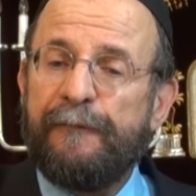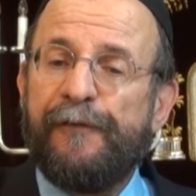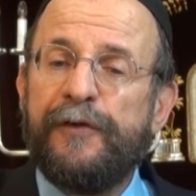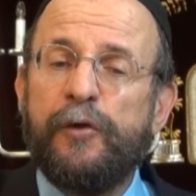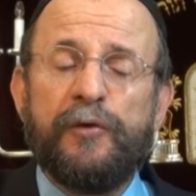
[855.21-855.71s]

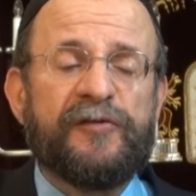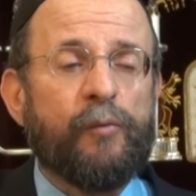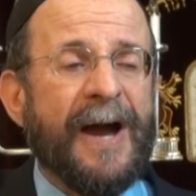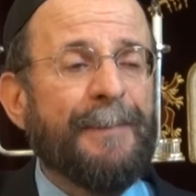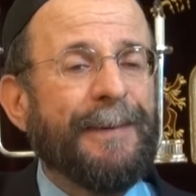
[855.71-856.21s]
for you to
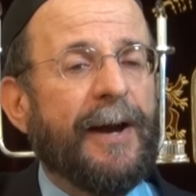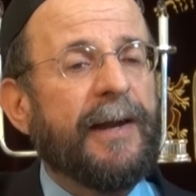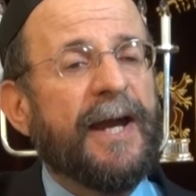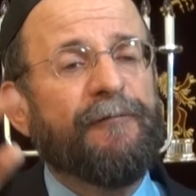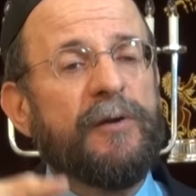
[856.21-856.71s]
wipe
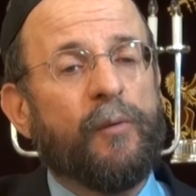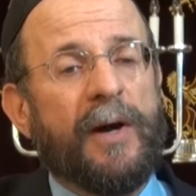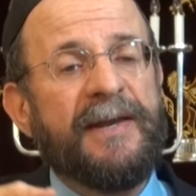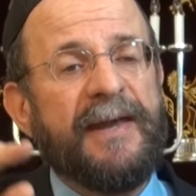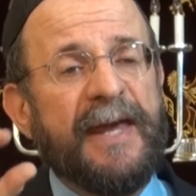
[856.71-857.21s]
out
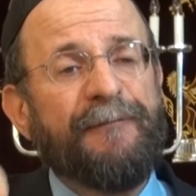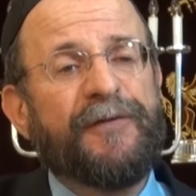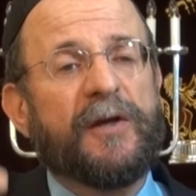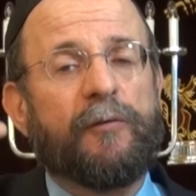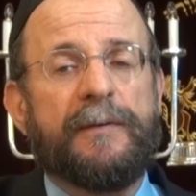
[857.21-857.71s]
everyone if
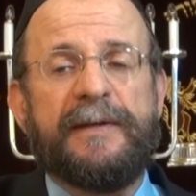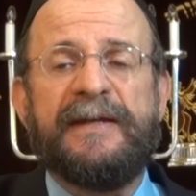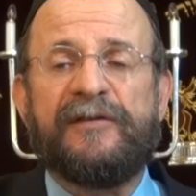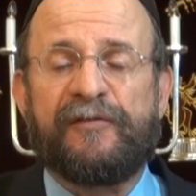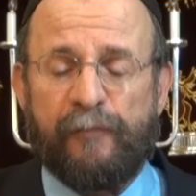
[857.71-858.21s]
there were
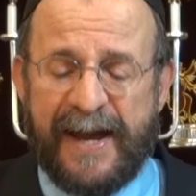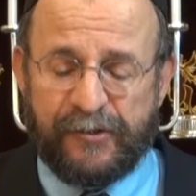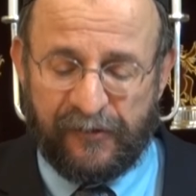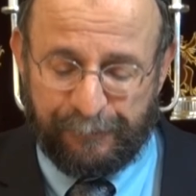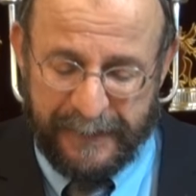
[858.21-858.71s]
these
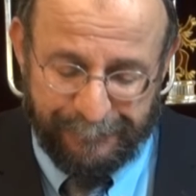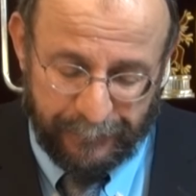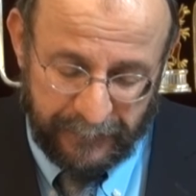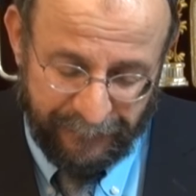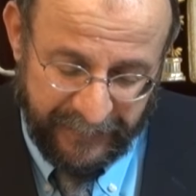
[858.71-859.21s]
righteous
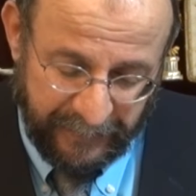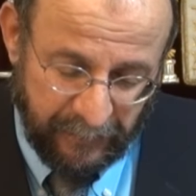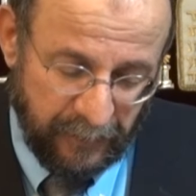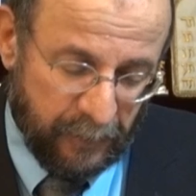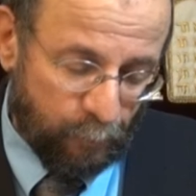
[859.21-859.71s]
people
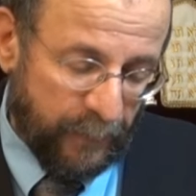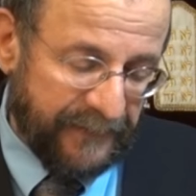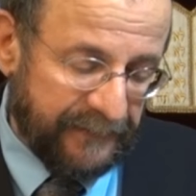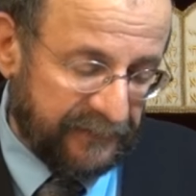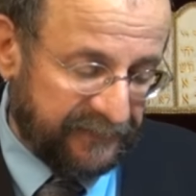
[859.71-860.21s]
living
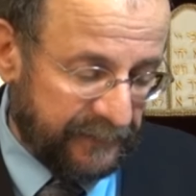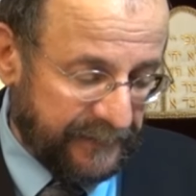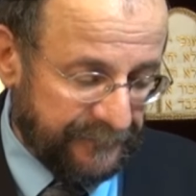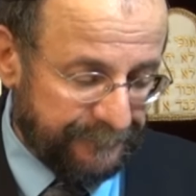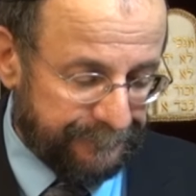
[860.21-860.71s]
within the city.